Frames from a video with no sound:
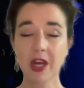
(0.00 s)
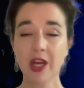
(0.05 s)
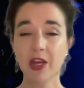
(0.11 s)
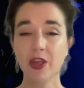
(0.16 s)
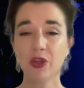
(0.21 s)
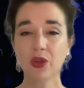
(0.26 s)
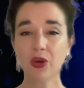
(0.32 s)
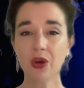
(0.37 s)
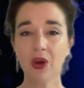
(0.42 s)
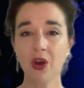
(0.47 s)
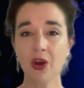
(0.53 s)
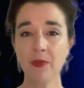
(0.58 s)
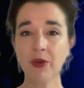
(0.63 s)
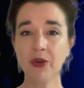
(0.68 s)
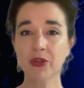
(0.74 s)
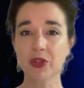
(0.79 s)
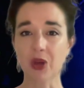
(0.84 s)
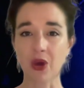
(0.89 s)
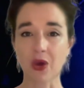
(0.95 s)
you'll
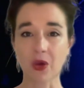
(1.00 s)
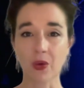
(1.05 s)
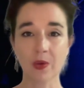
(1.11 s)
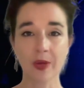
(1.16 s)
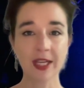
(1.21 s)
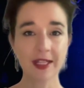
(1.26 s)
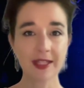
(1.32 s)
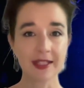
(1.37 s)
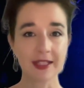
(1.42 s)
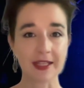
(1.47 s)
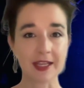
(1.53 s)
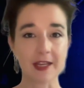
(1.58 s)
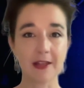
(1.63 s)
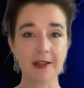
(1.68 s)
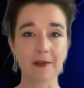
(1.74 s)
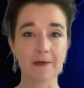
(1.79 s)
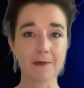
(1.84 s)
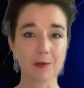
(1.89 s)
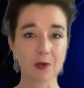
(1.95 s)
almost always see
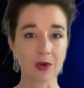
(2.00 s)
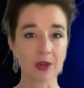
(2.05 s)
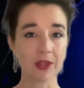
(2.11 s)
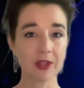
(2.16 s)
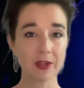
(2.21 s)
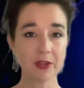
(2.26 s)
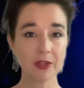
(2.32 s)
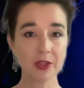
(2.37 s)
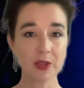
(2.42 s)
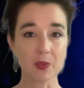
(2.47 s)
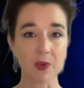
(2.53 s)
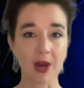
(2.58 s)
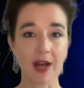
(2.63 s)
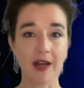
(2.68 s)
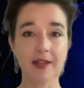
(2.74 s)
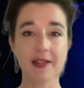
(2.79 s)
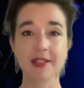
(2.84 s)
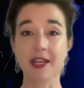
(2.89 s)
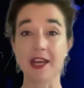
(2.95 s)
the Four Little
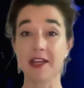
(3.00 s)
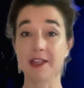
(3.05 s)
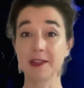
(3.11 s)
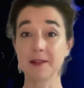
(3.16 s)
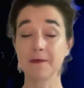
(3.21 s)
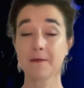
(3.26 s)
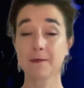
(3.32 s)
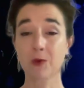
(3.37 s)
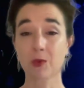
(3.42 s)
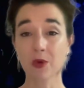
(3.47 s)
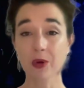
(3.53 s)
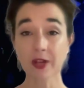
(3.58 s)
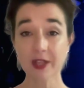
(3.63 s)
Swans as four